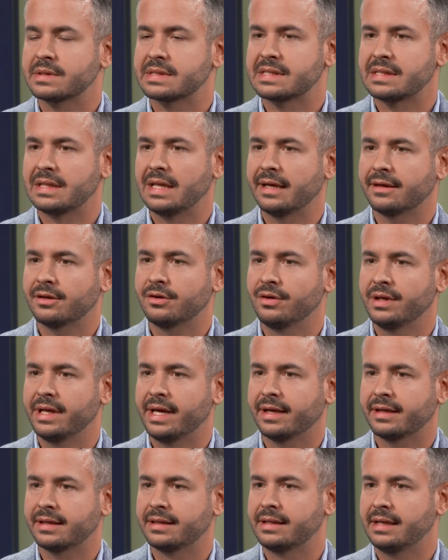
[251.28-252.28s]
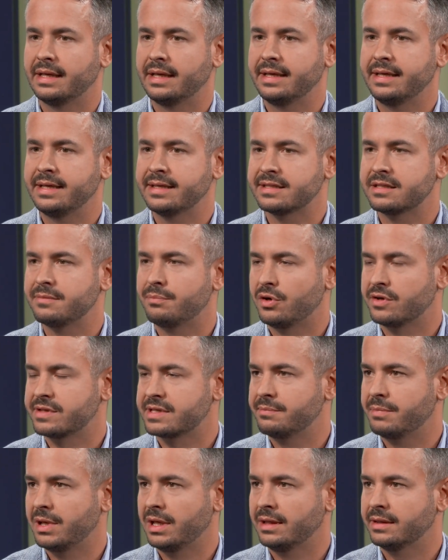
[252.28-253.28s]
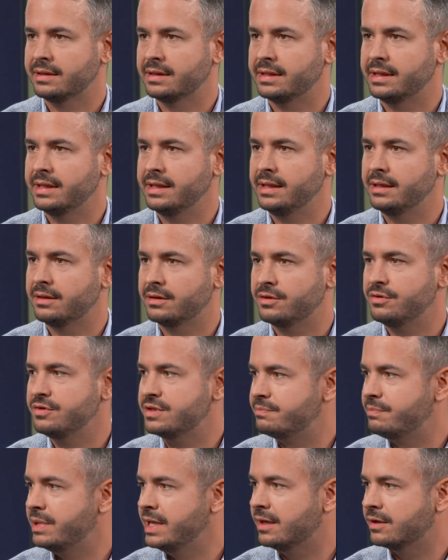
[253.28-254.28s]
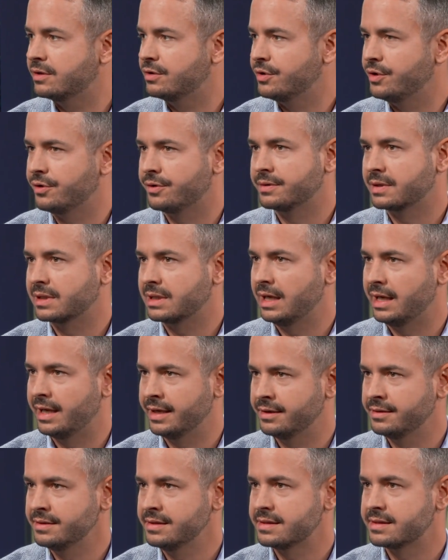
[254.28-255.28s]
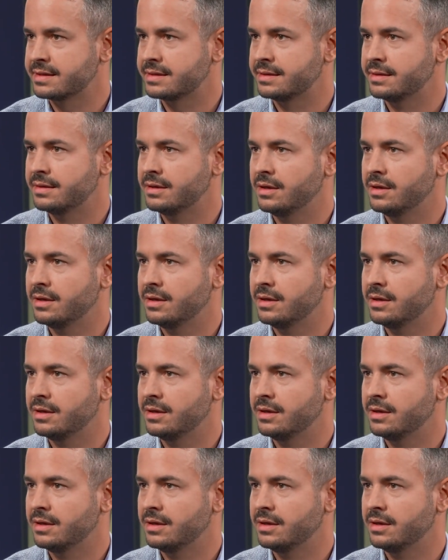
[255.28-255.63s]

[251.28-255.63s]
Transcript: Slack Connect is the possibility to speak to your clients,